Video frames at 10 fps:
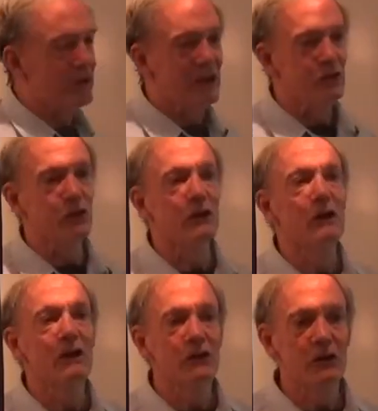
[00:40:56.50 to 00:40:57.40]
nature
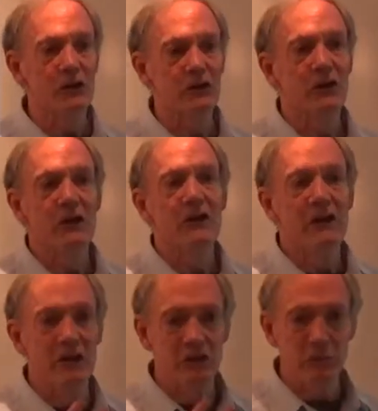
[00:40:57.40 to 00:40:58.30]
does
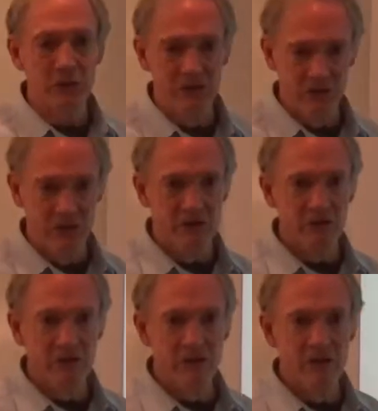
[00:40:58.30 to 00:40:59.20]
its business,
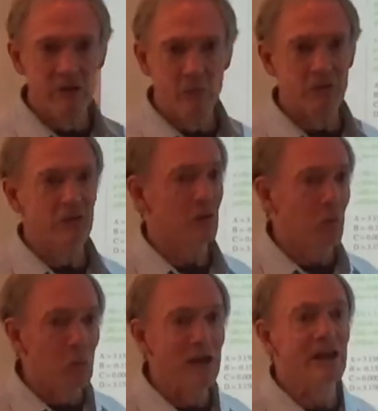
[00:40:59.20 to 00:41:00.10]
which is a
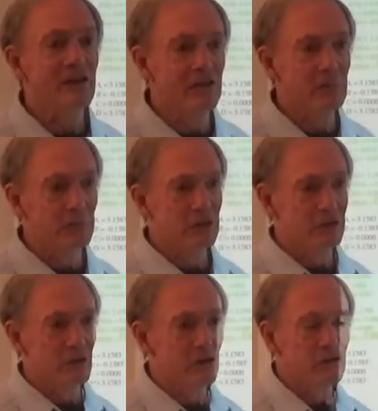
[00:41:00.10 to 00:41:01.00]
wave
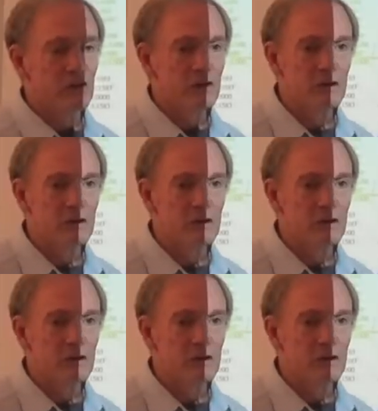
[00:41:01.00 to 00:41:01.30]
business.